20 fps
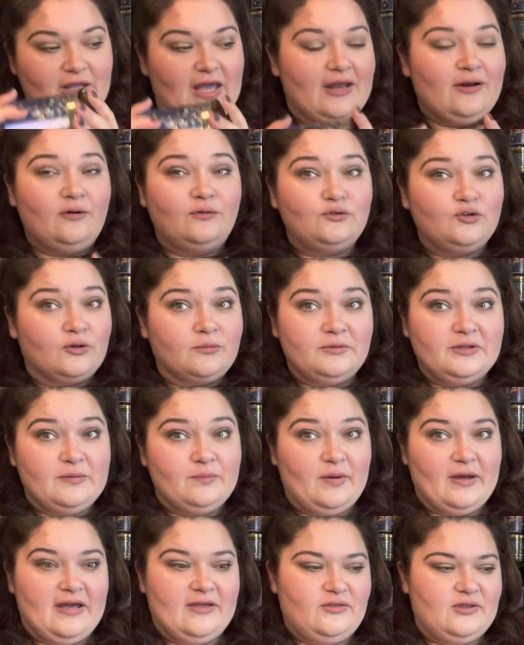I don't normally
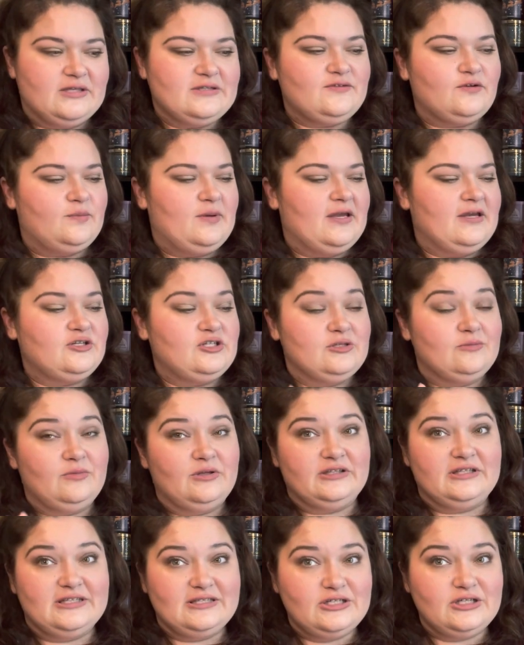buy things for packaging,
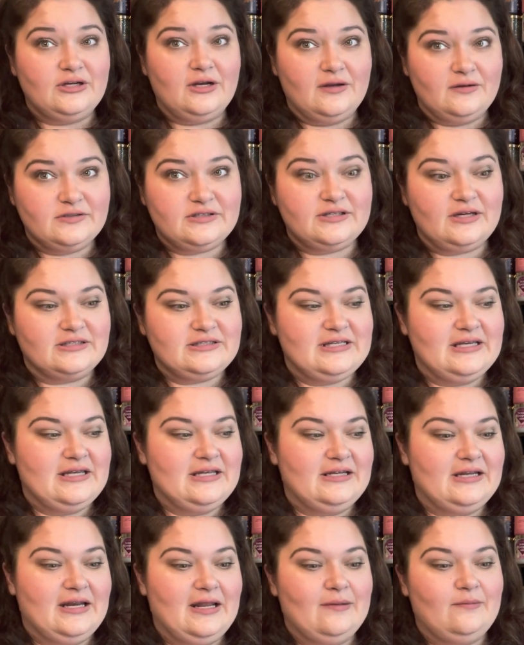but this year I was sucked
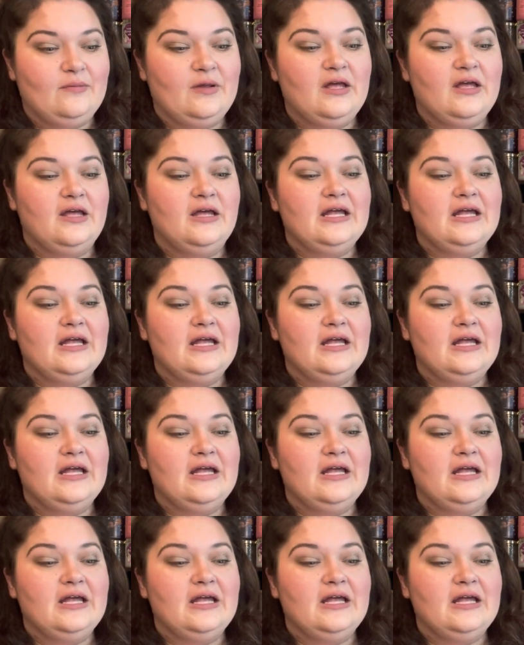in and I'm